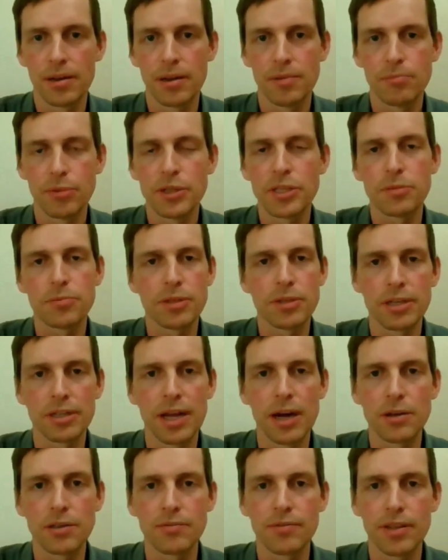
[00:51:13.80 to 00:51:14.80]
But in
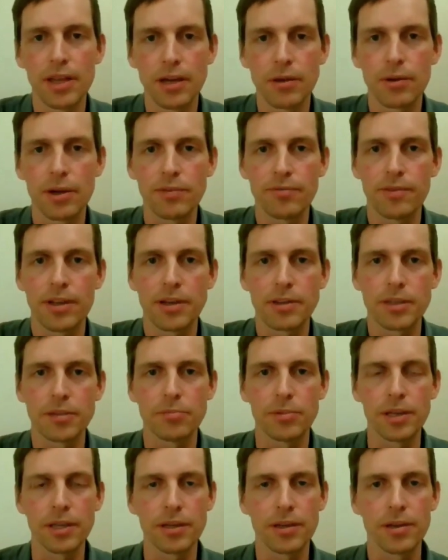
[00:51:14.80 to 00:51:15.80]
principle, it allows for that quite
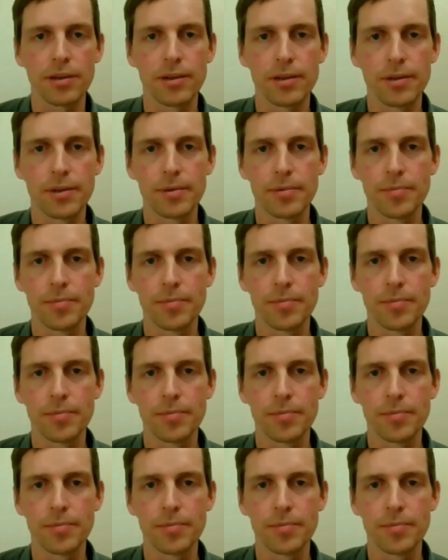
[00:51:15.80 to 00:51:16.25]
flexibly.